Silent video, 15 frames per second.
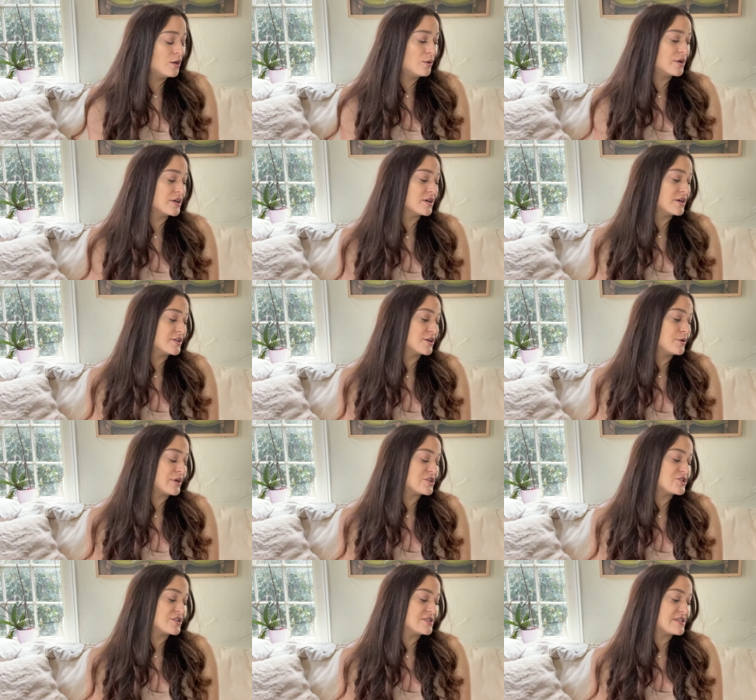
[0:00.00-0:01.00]
What are other
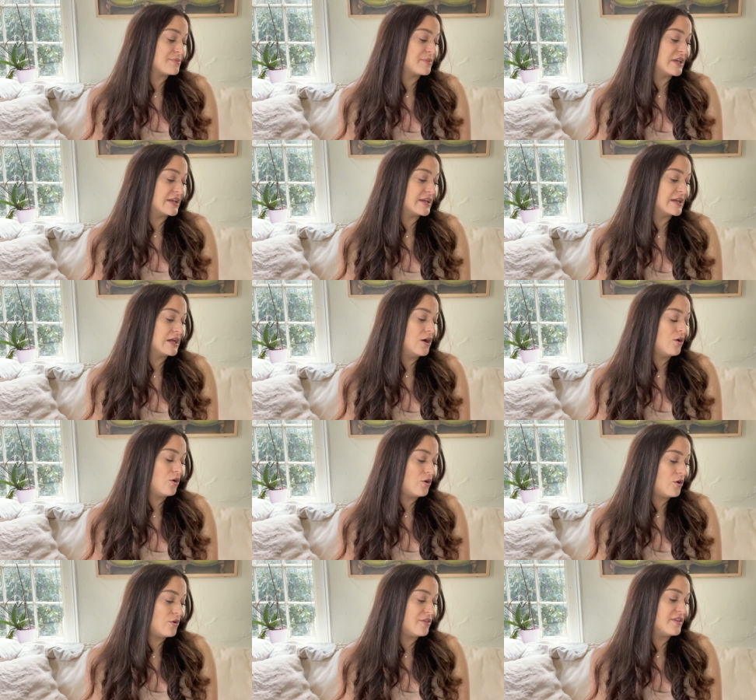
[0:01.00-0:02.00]
questions I'm getting
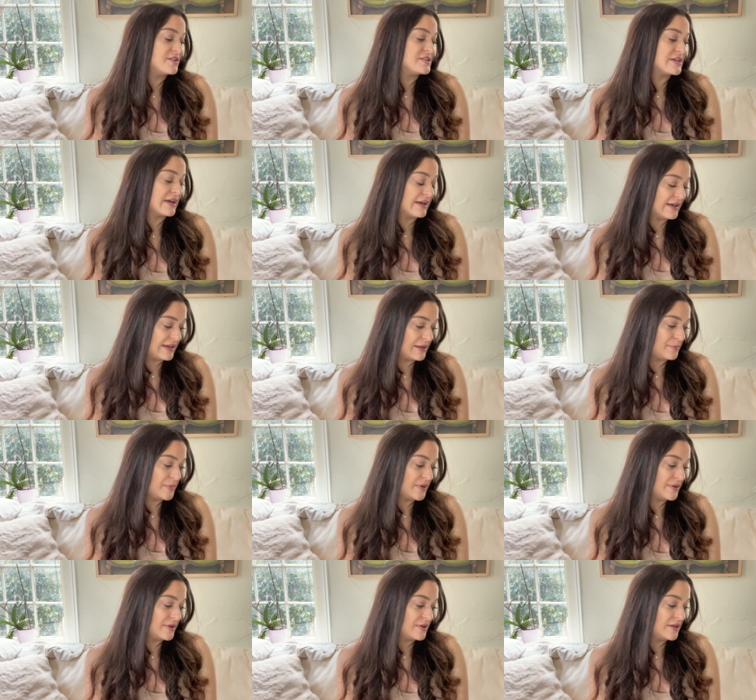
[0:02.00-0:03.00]
all the time?
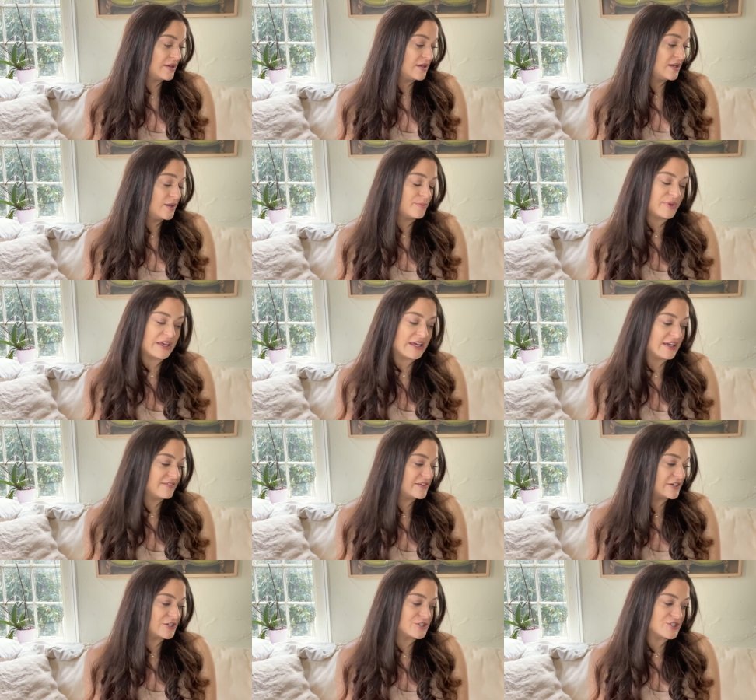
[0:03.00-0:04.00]

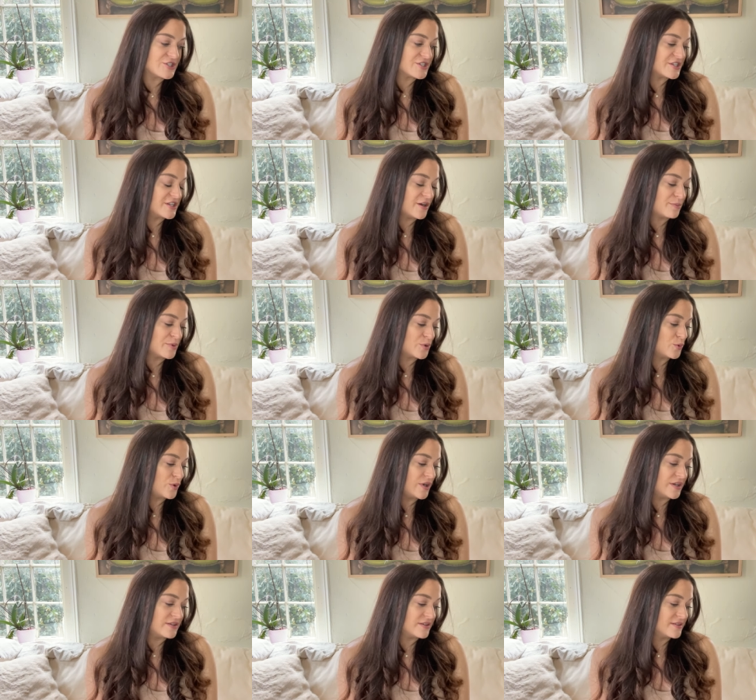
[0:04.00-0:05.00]
Behavior is just the number
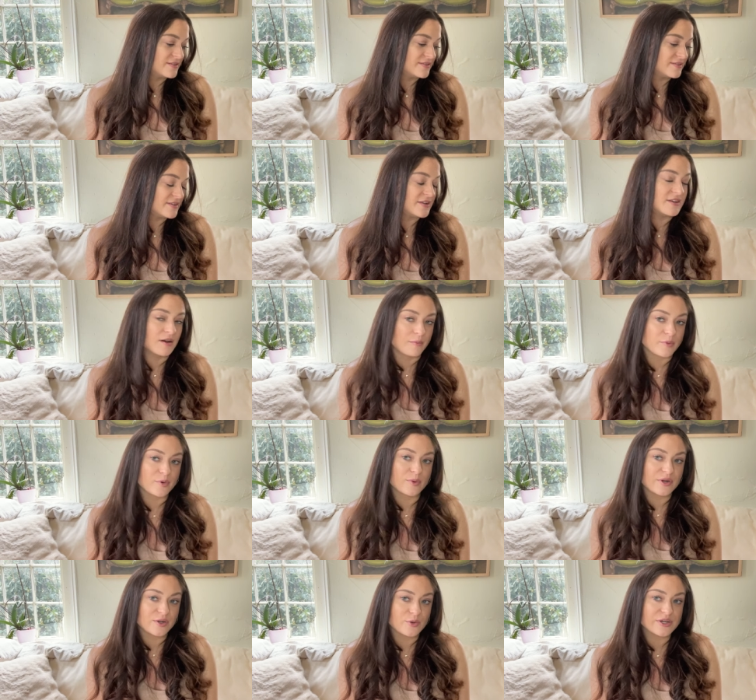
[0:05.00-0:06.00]
one, the number
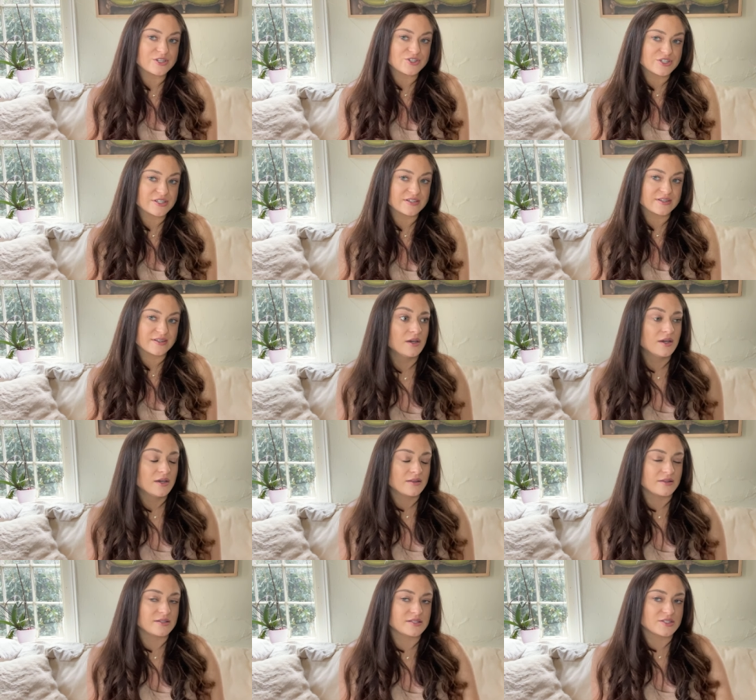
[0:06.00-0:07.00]
one question.
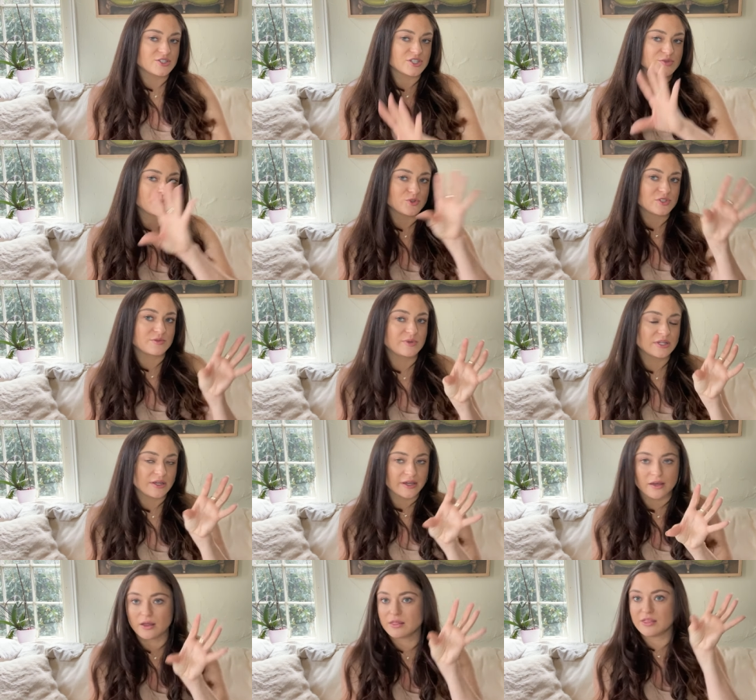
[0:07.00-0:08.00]
This is just supposed to be
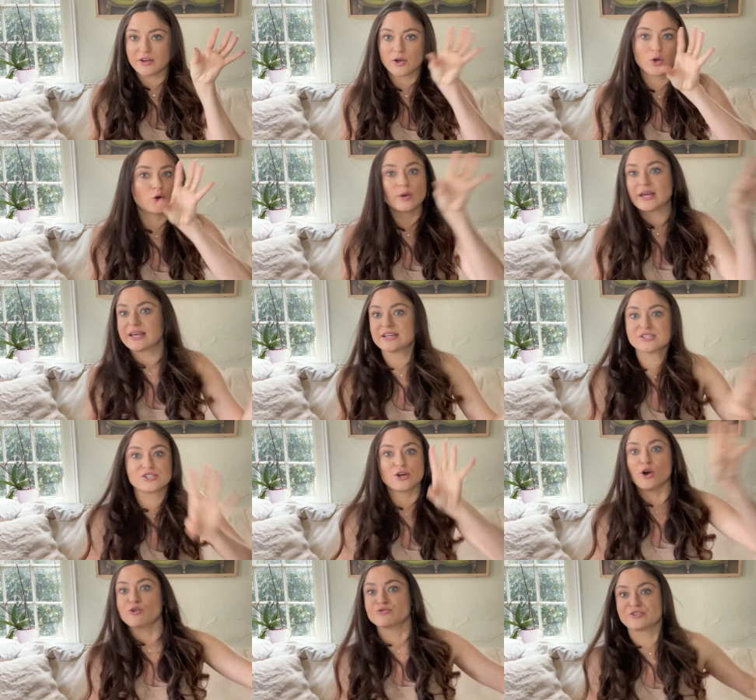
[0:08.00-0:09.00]
like the quickest
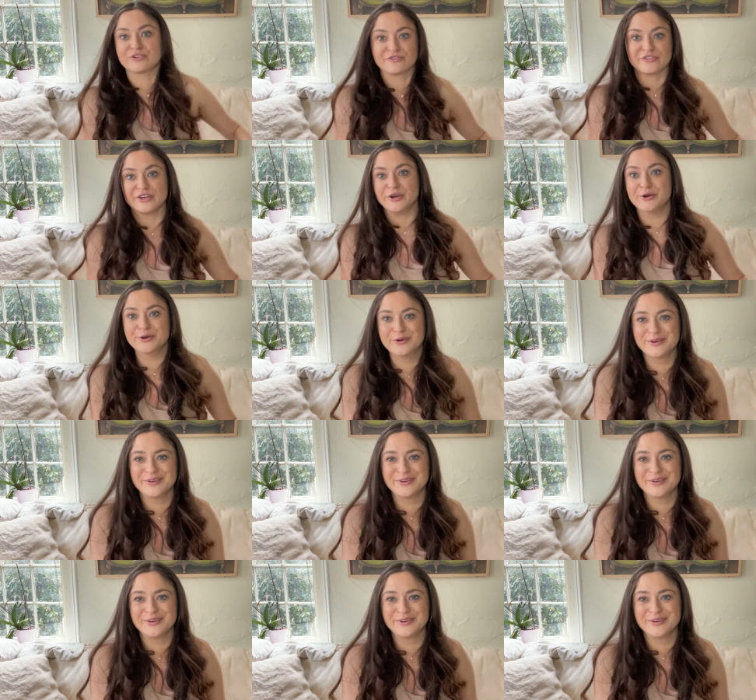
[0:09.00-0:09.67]
overview.